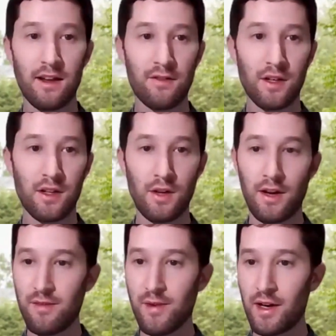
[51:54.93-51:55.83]
You have to
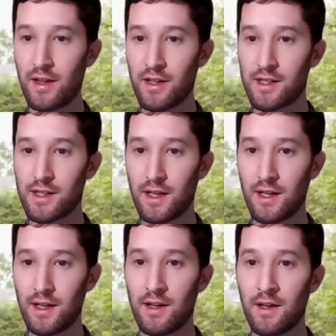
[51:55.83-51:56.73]
include everybody that's
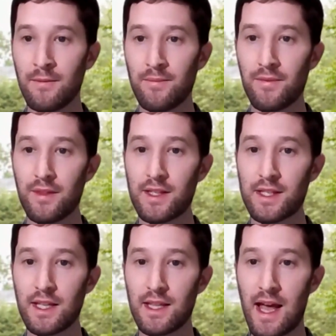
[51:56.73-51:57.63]

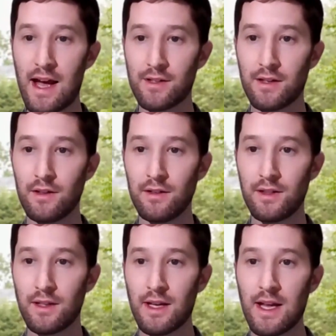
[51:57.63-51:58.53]
in the
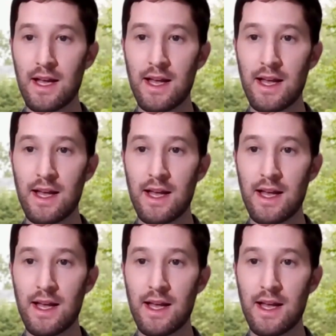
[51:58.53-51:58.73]
household.